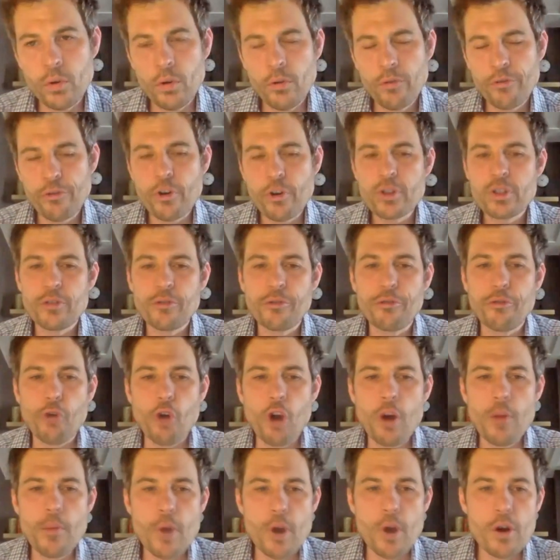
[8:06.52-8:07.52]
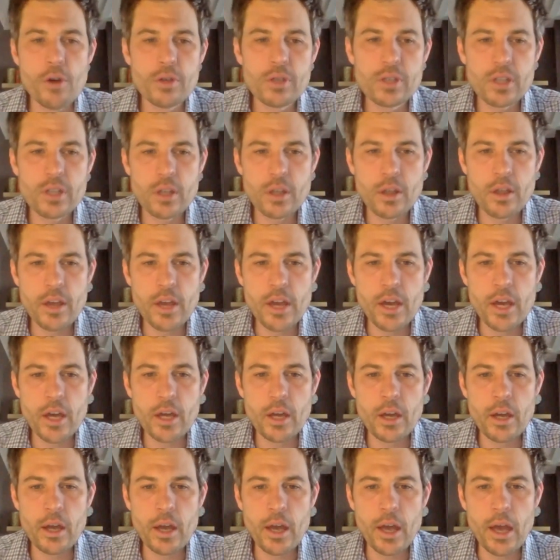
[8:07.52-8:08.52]
First and foremost,
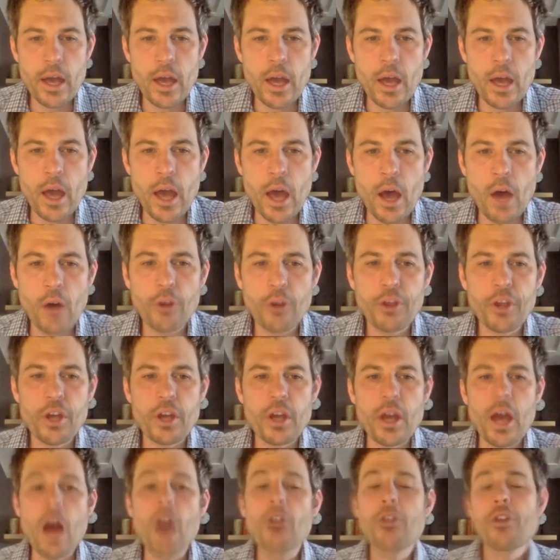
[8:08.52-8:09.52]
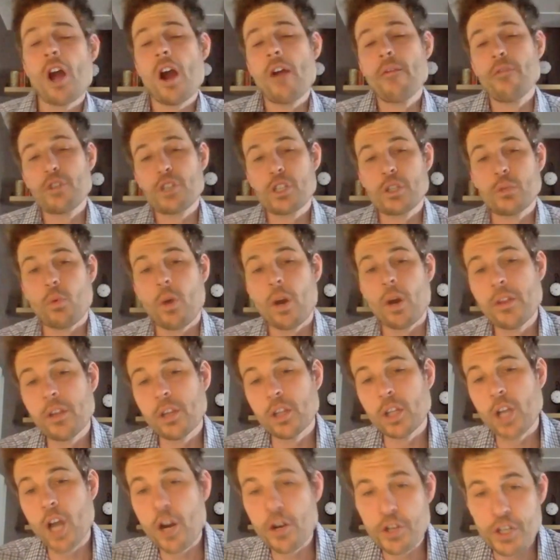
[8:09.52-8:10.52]
that health coverage is one of
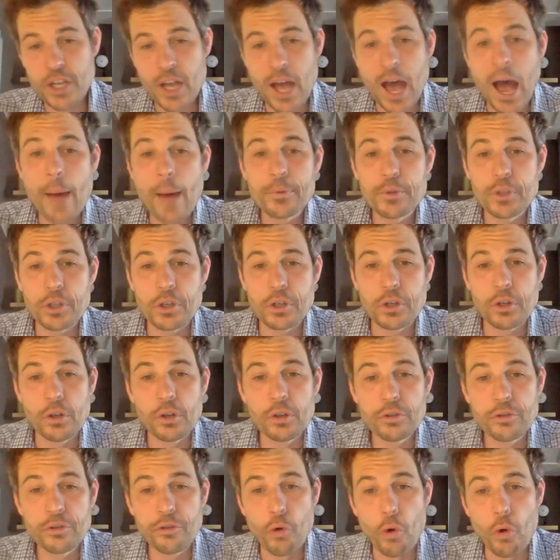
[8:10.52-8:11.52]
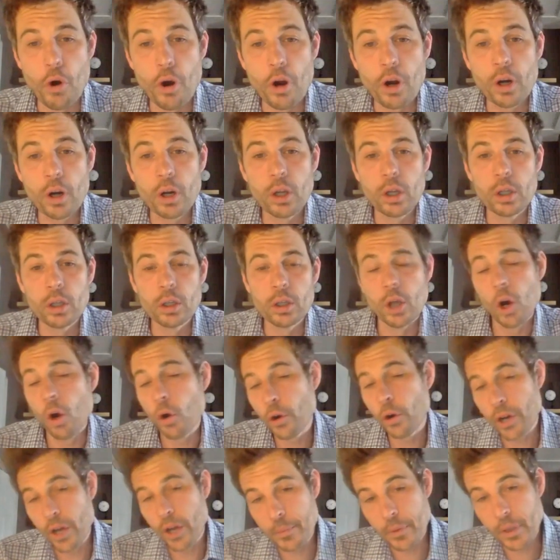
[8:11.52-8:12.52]
the largest obstacles for
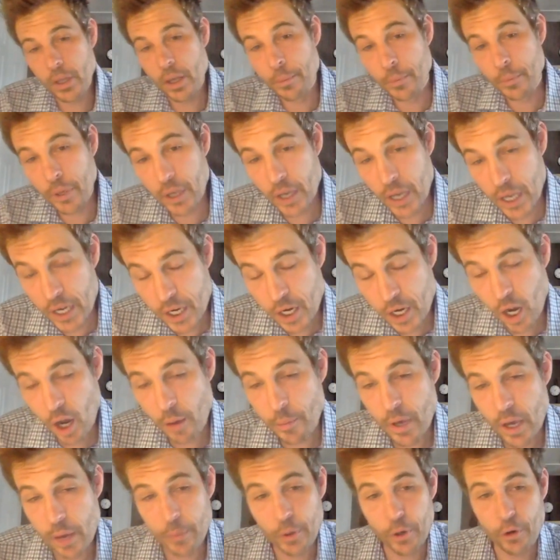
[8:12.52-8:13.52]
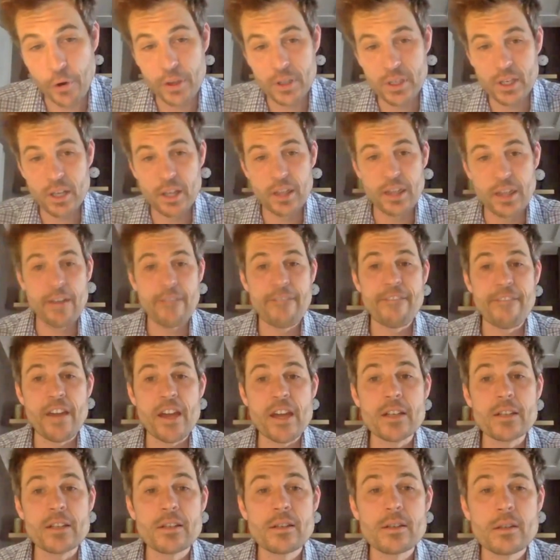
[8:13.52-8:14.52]
lower income immigrants that they
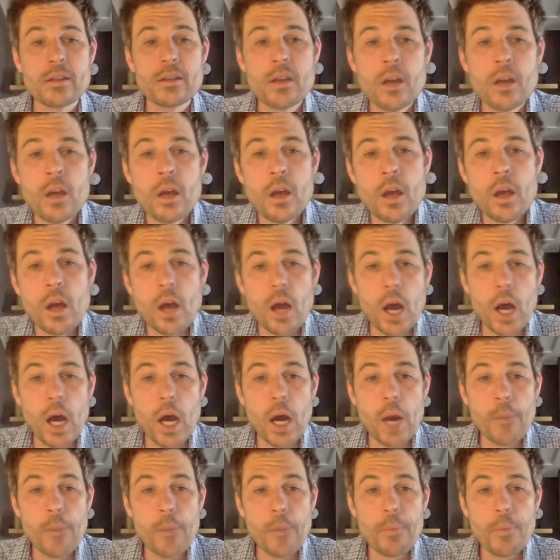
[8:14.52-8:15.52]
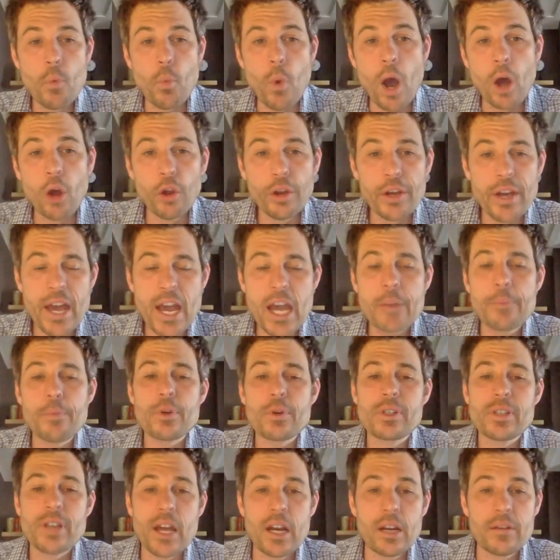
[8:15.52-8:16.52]
face. While only
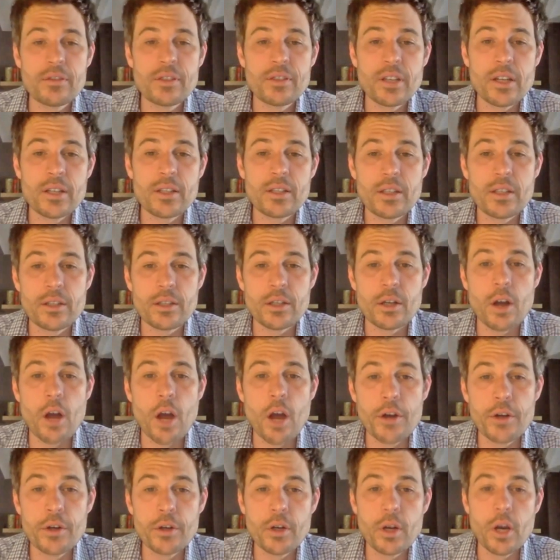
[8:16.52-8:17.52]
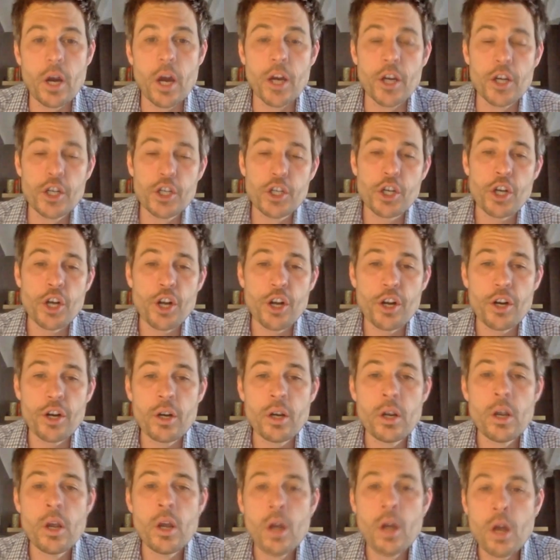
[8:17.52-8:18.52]
8% of citizens are
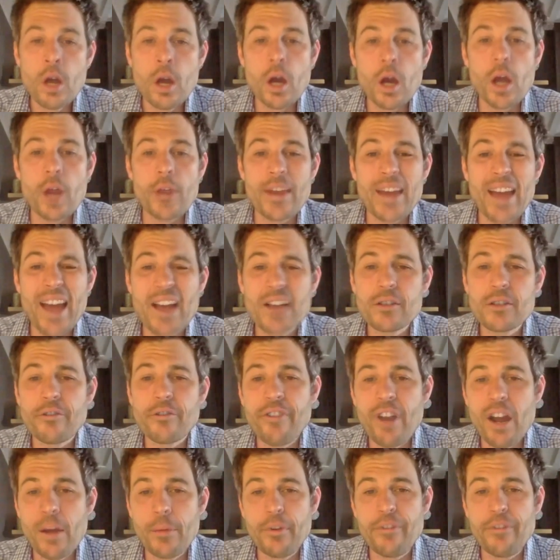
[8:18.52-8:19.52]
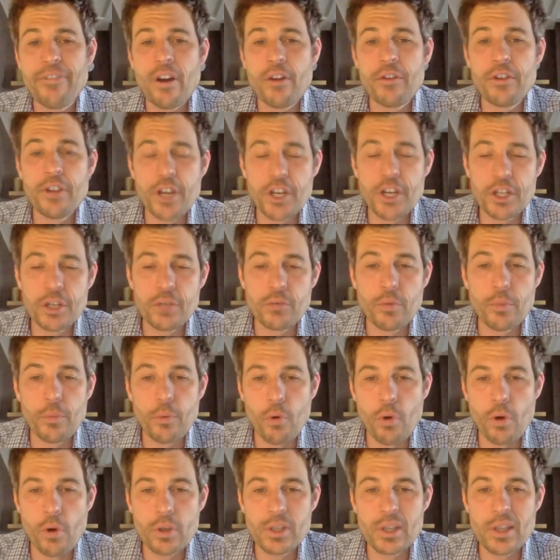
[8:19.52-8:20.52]
uninsured, the Kaiser Family Foundation
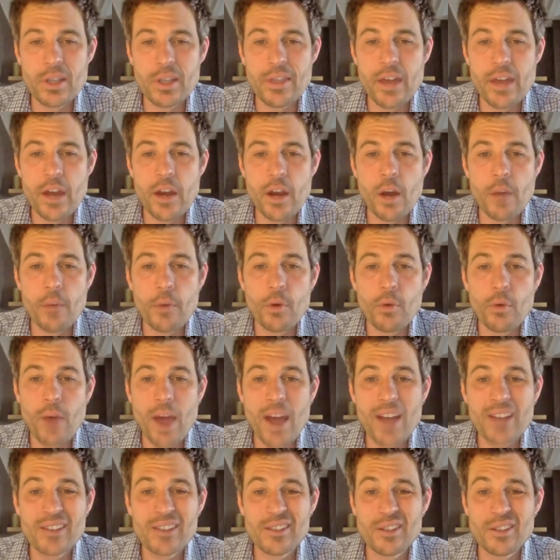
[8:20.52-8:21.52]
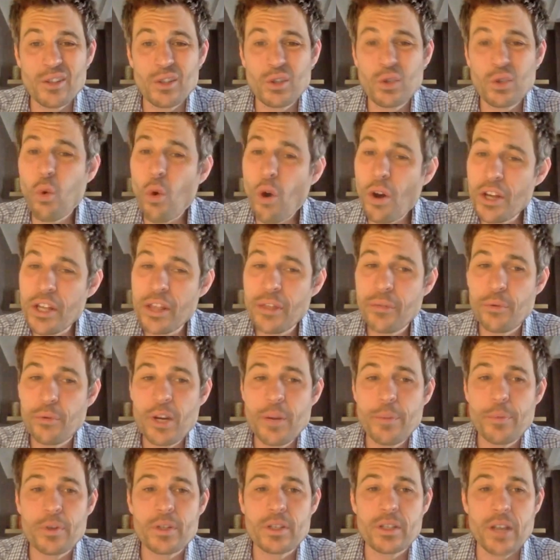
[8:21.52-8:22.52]
reports that number rises to
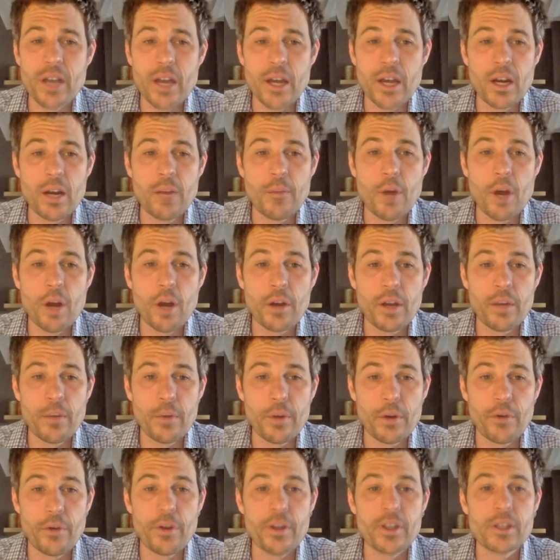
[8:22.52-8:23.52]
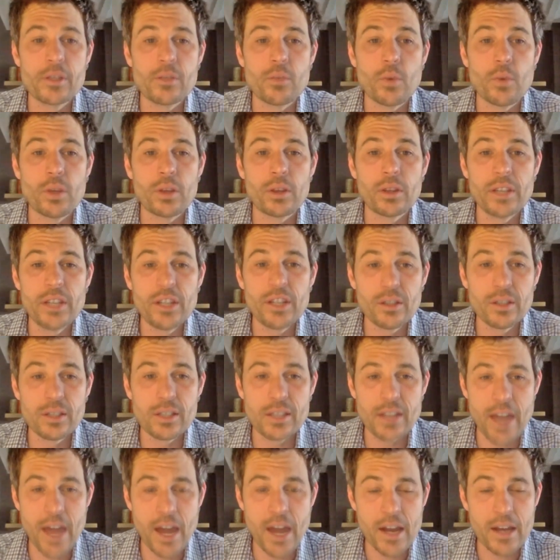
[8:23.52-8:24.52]
23% among immigrants with legal
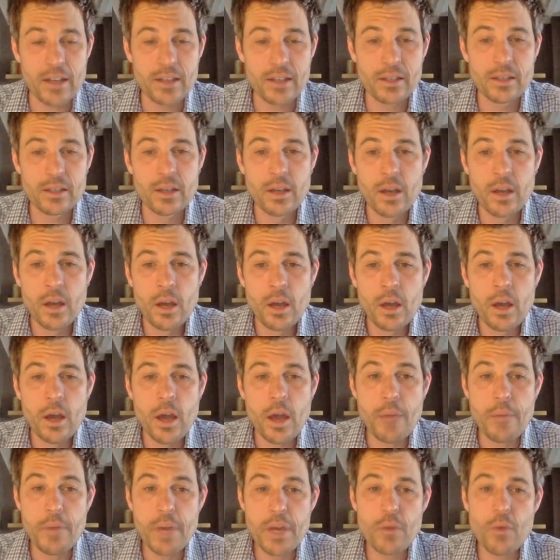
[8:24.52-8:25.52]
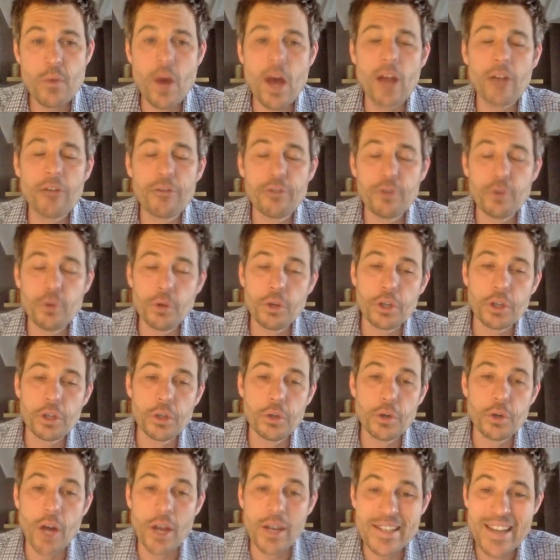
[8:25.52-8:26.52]
status. Wow. And meanwhile, if you
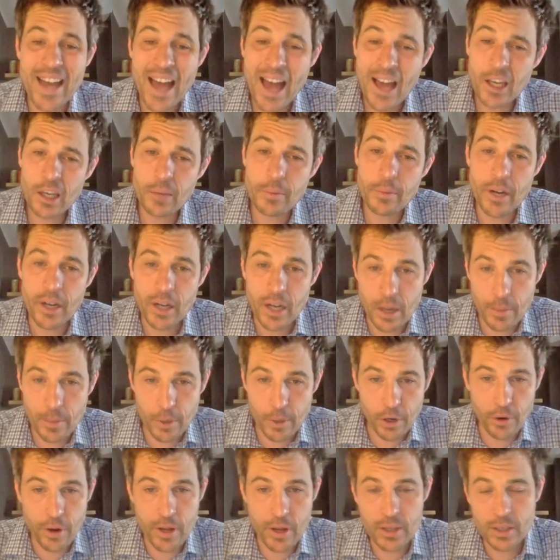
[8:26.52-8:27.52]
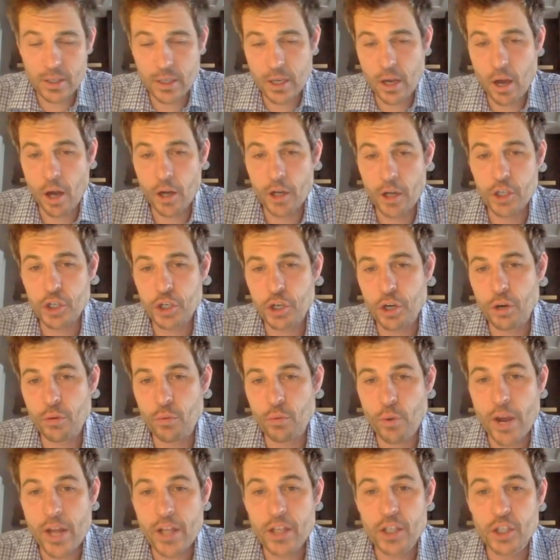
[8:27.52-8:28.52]
include undocumented immigrants, the
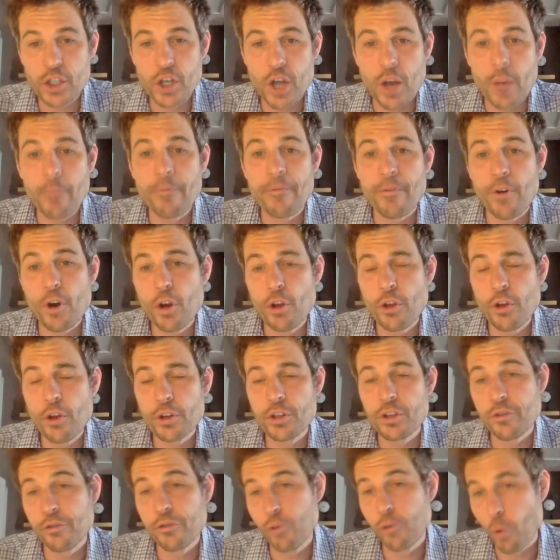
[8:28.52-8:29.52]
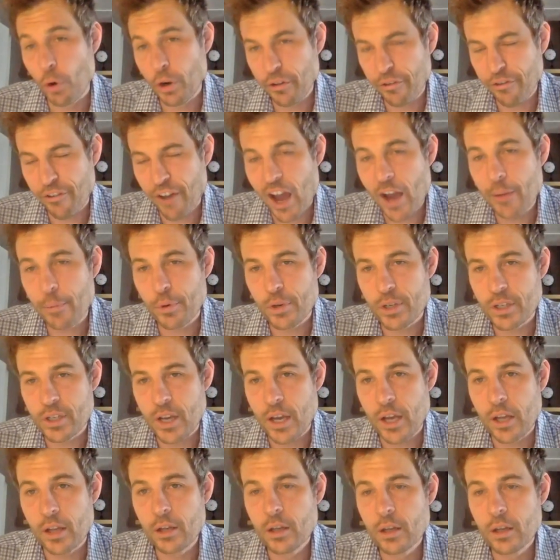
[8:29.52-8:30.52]
uninsured rates jump further to 45%.